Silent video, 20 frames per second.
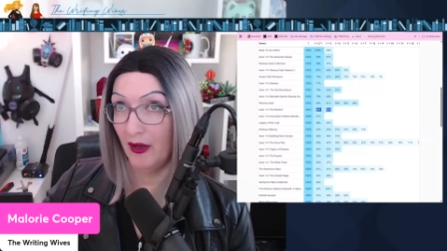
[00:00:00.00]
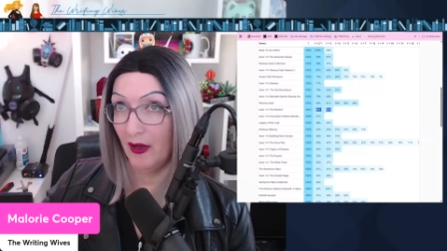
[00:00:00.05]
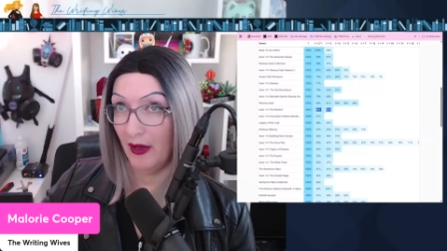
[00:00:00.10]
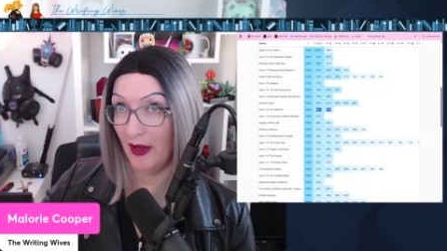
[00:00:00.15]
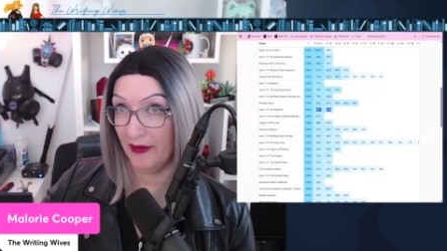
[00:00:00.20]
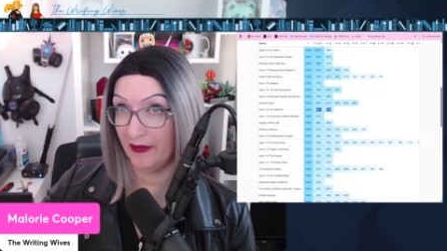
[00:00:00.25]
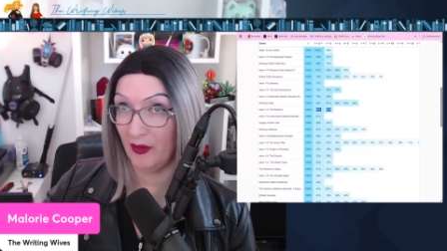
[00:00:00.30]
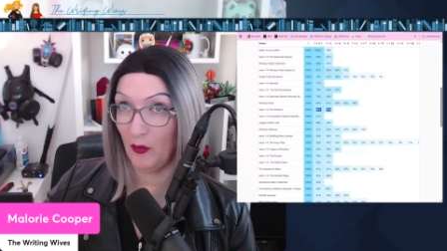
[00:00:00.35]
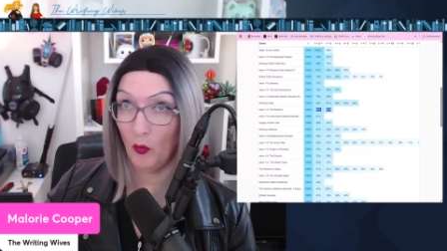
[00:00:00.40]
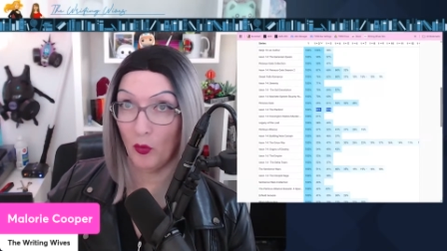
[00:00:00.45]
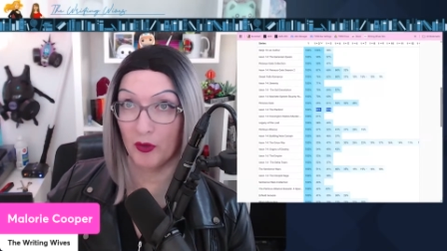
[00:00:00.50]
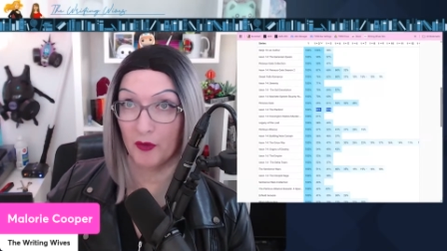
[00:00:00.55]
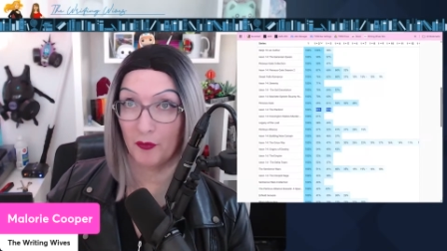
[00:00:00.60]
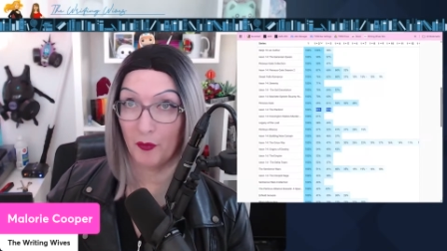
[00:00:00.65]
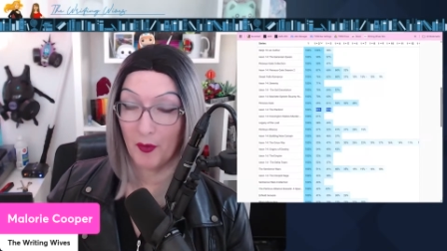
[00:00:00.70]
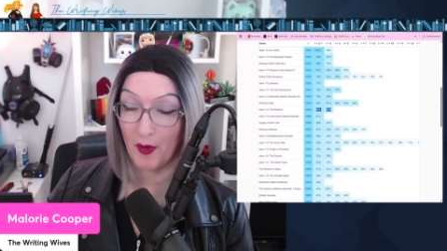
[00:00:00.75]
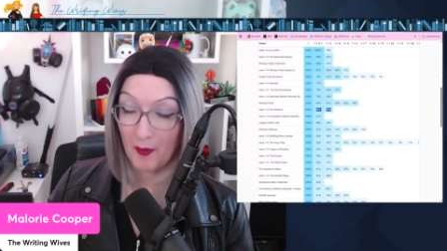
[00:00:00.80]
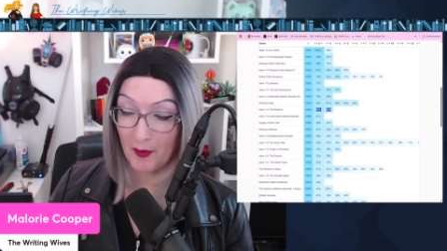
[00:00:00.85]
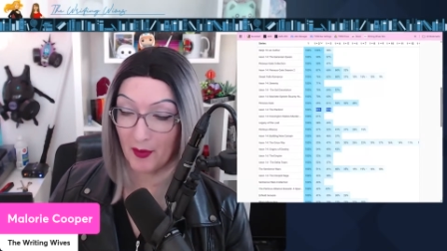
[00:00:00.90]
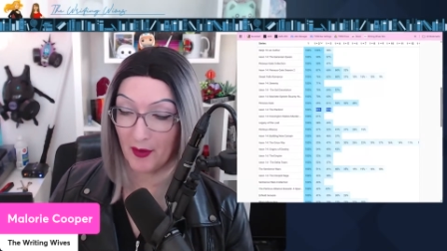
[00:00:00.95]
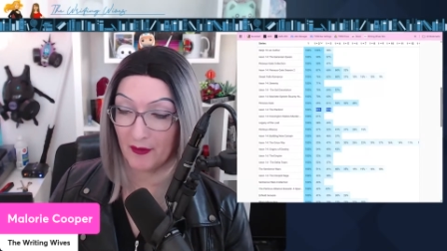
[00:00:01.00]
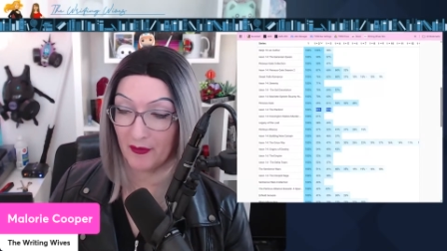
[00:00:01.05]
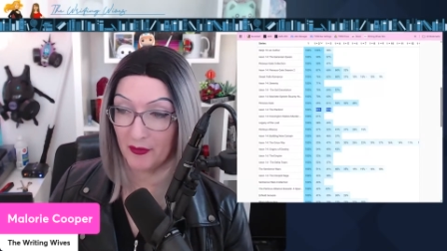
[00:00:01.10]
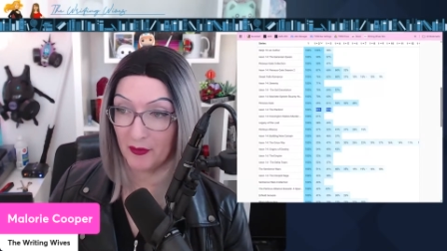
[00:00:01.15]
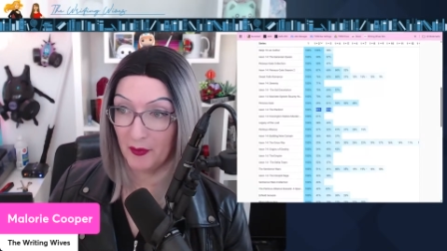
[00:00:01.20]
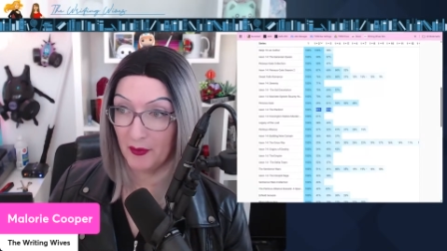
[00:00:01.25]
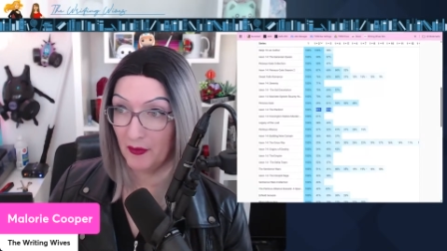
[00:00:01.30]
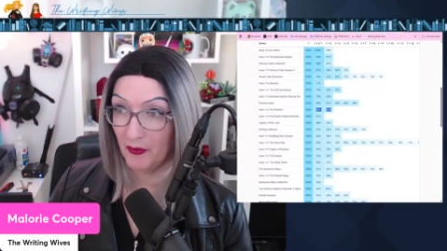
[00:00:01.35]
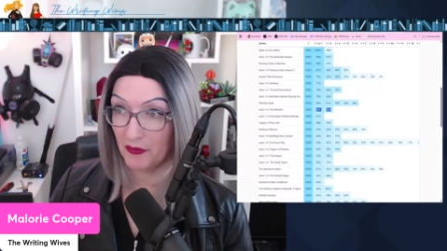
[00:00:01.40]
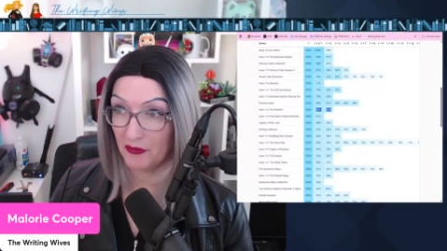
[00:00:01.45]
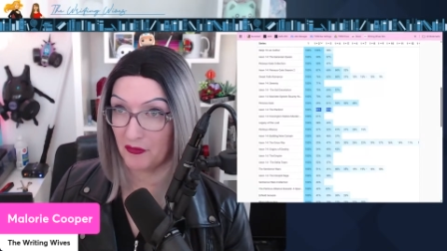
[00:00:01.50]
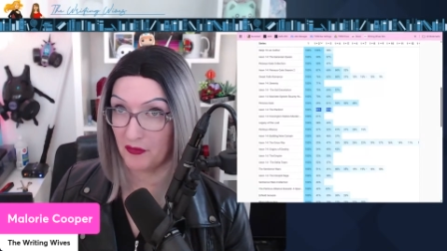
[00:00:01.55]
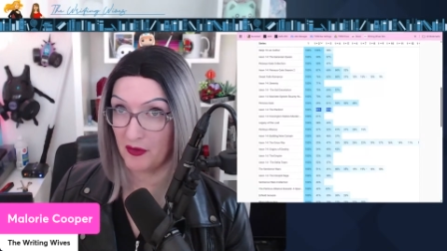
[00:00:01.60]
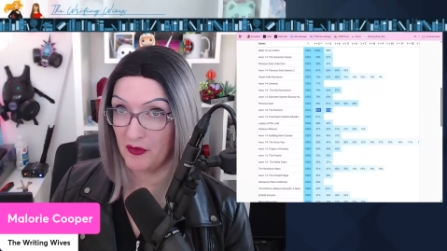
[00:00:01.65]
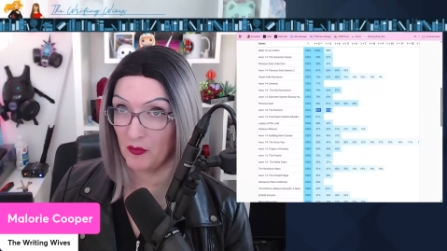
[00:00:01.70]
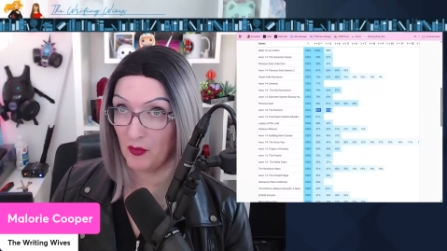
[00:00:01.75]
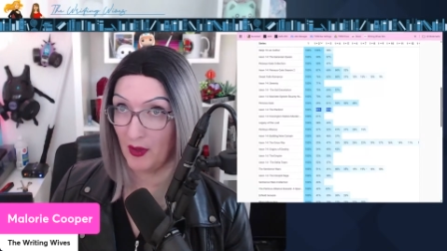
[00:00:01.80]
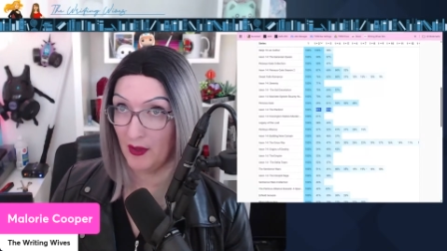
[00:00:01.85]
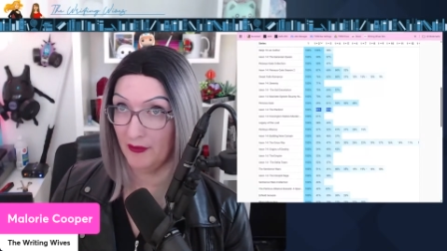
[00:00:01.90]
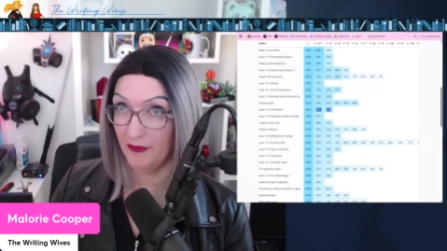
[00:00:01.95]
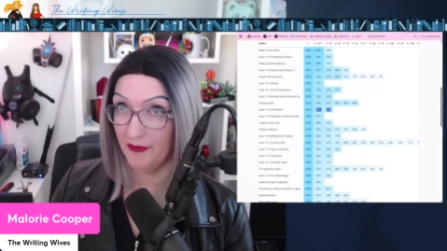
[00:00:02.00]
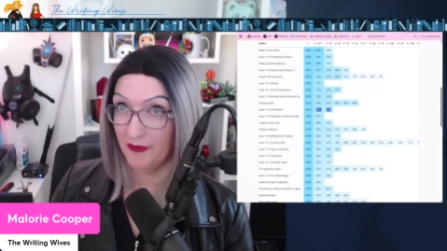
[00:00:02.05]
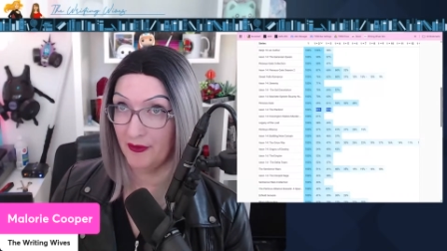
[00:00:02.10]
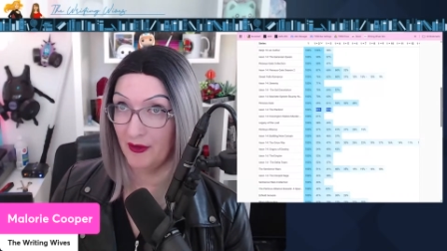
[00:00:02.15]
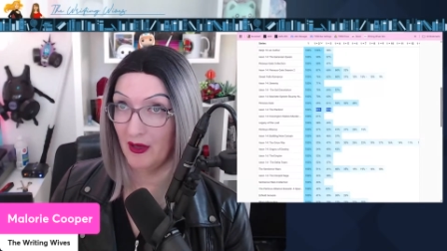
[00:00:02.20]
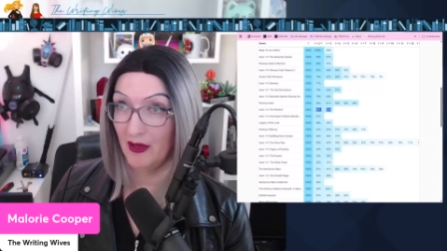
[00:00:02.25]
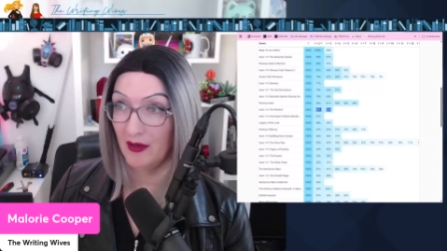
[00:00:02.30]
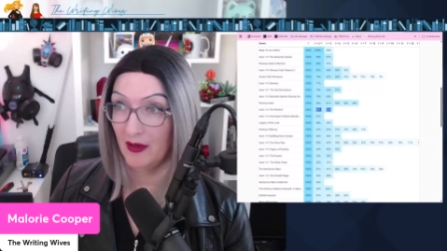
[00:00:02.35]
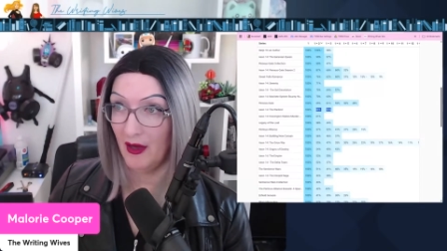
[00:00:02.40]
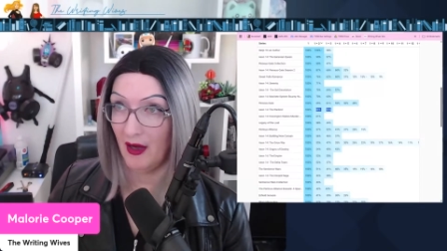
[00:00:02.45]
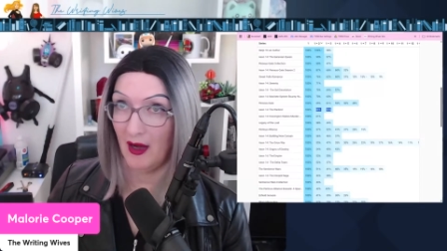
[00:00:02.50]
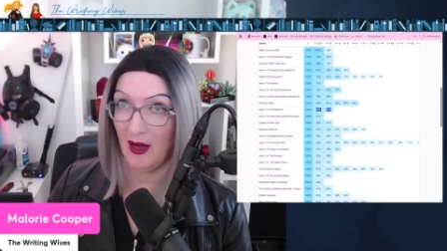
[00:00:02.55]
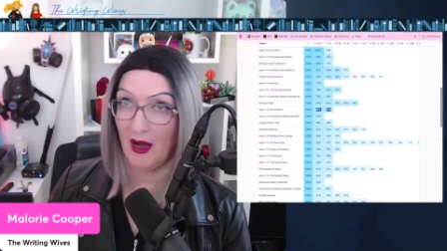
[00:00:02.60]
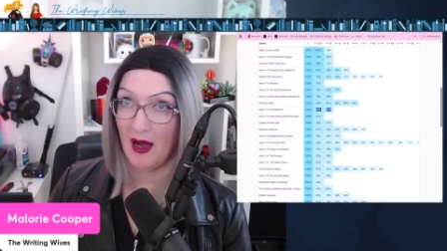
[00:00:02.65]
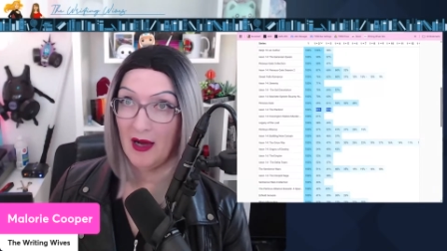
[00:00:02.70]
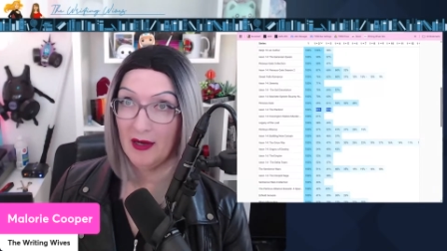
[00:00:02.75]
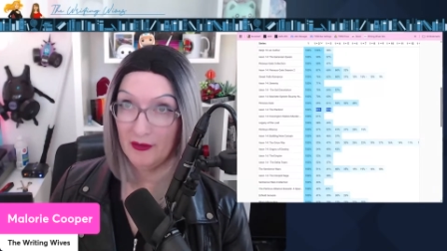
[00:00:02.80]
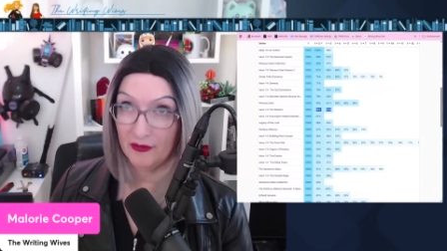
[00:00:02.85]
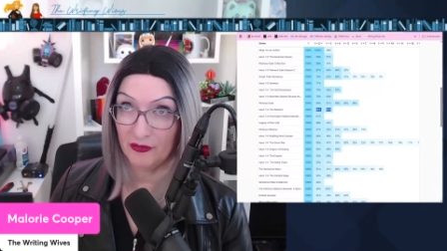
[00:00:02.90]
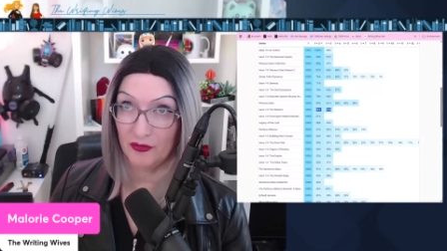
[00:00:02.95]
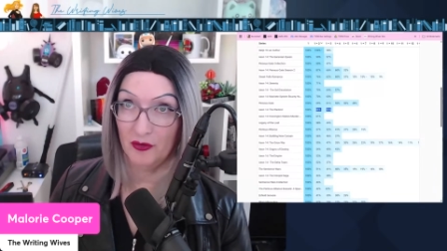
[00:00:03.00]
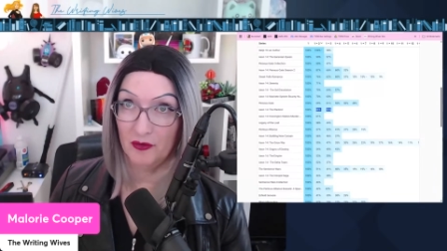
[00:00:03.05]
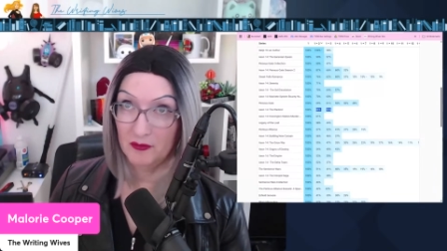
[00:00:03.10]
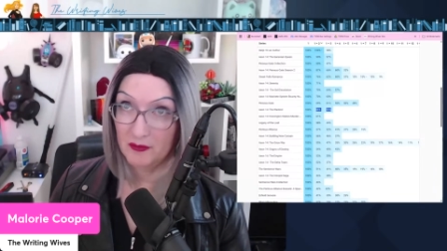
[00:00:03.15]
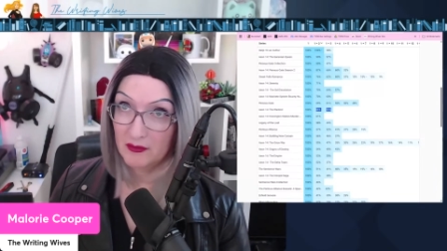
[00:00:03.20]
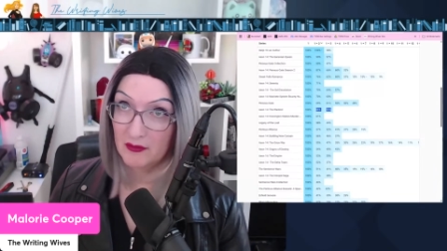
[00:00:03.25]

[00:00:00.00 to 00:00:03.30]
as I would have while ever doing those free runs. I should